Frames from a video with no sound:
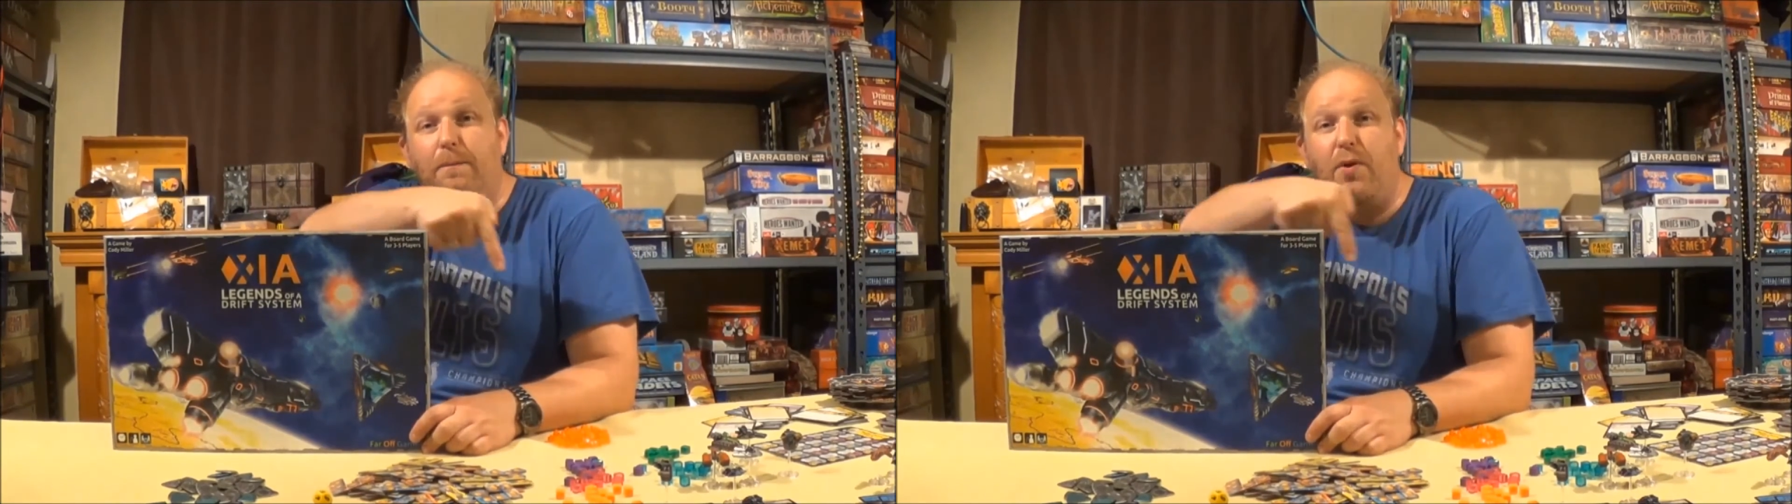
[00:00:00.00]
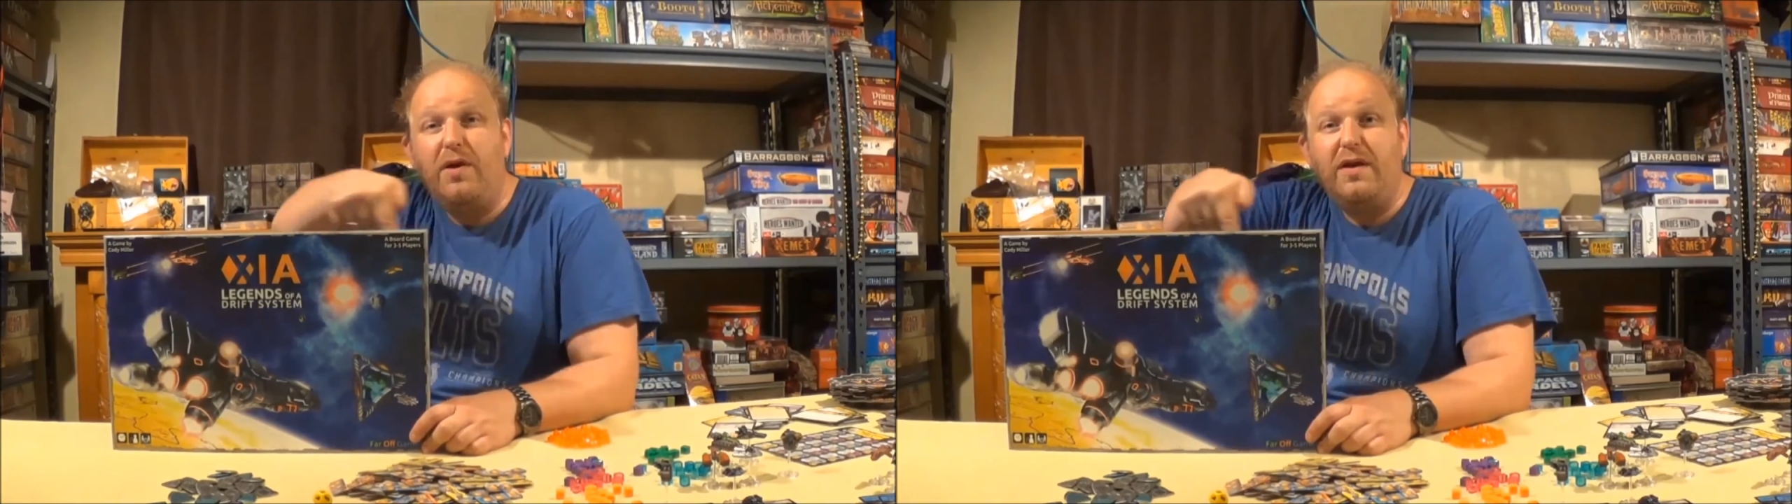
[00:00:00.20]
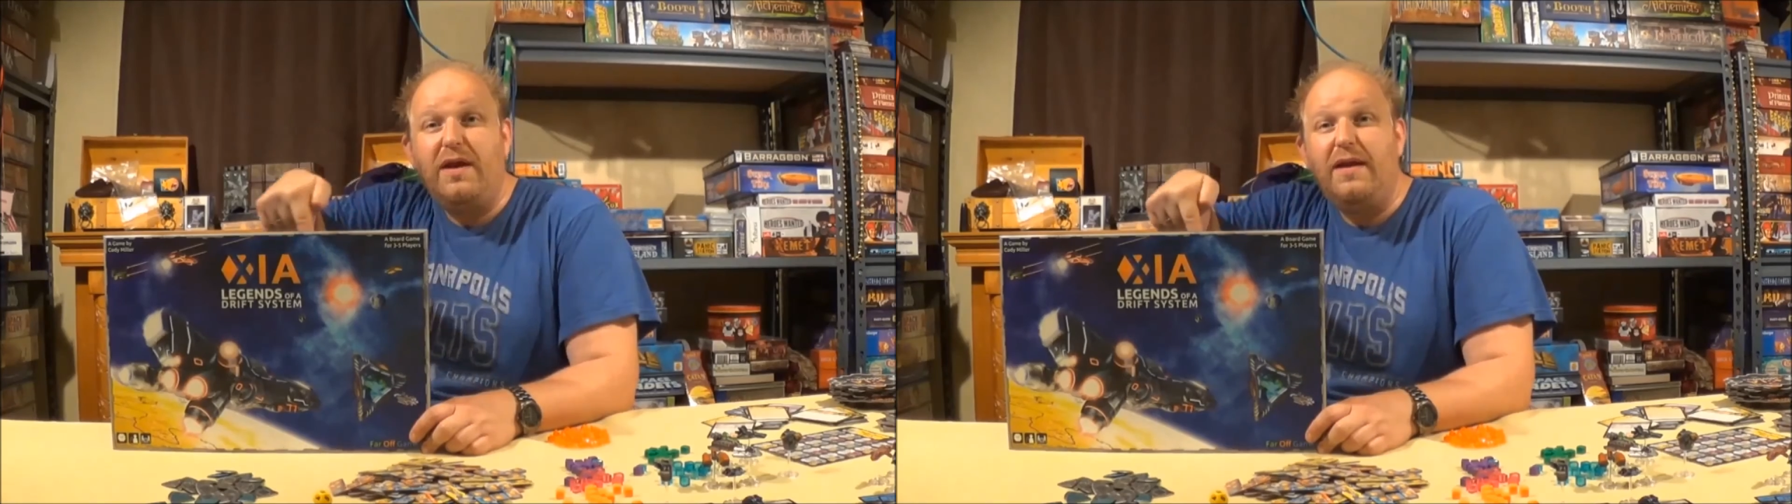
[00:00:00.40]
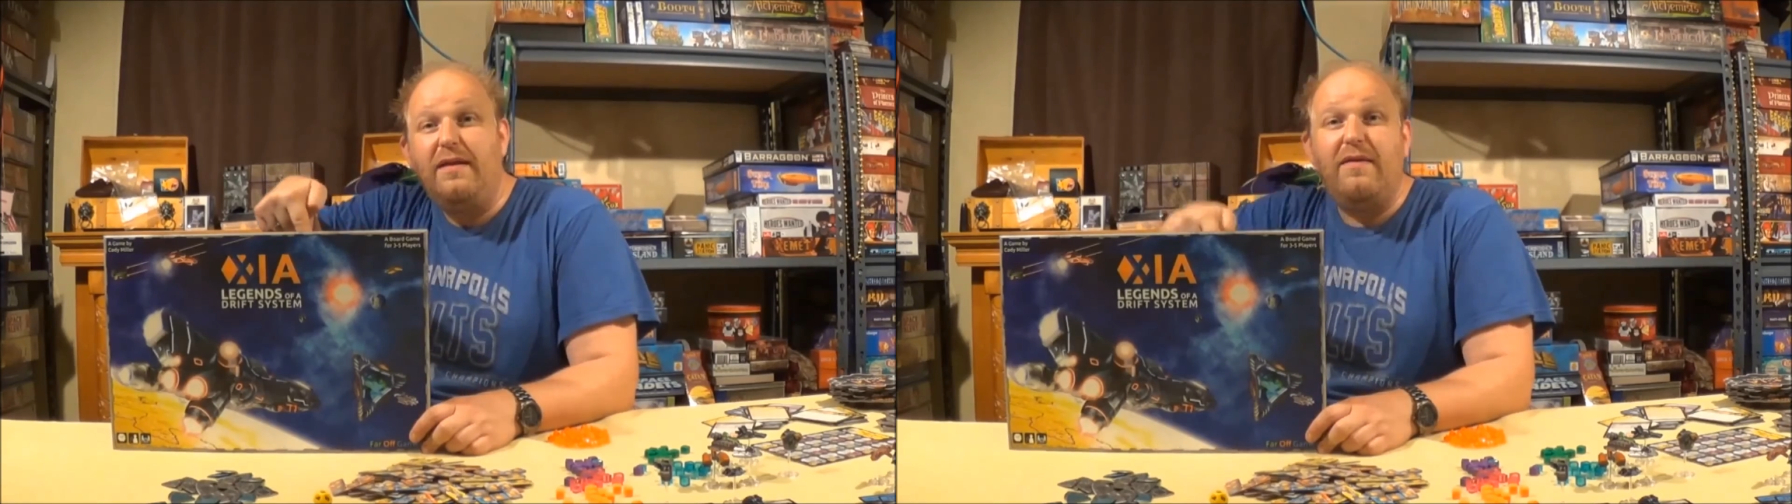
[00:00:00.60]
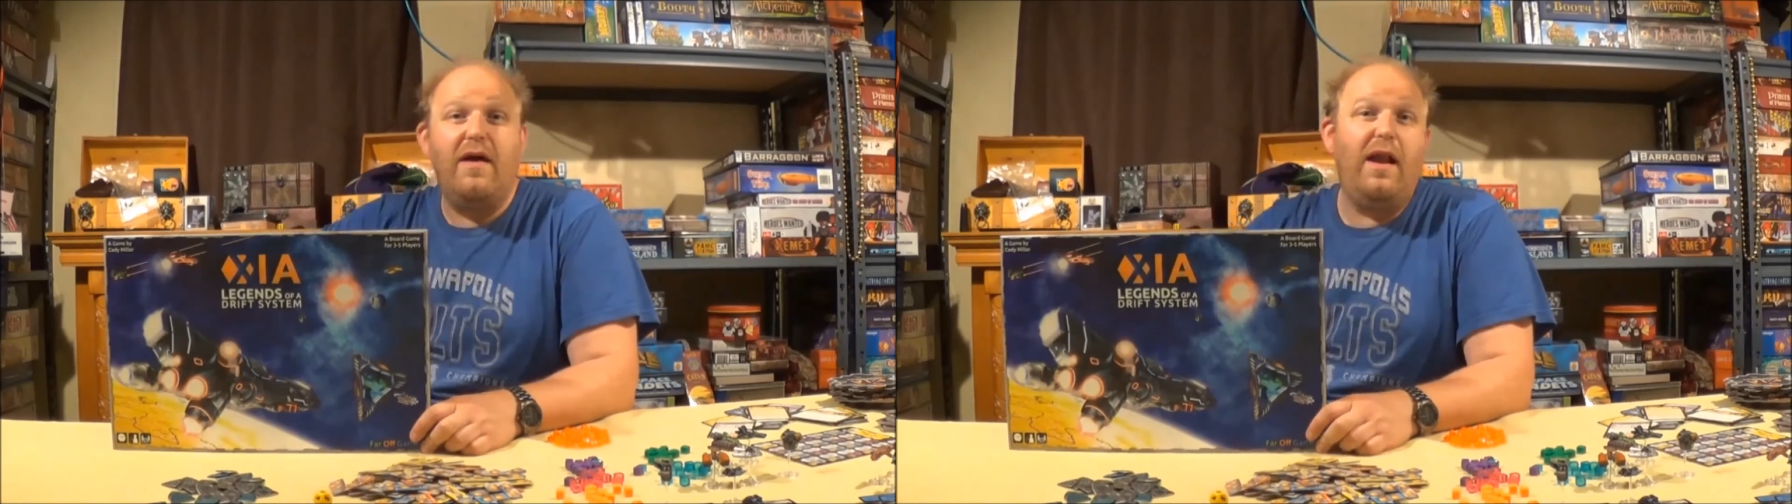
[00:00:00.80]
put it
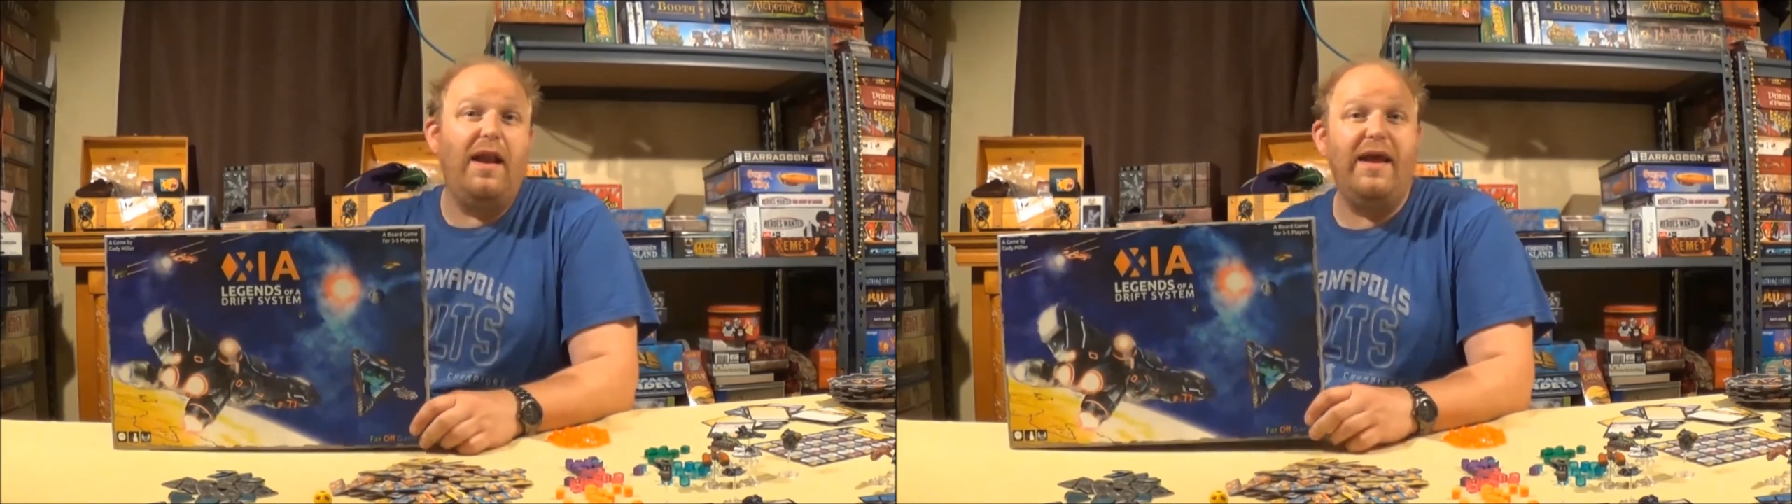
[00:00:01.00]
in the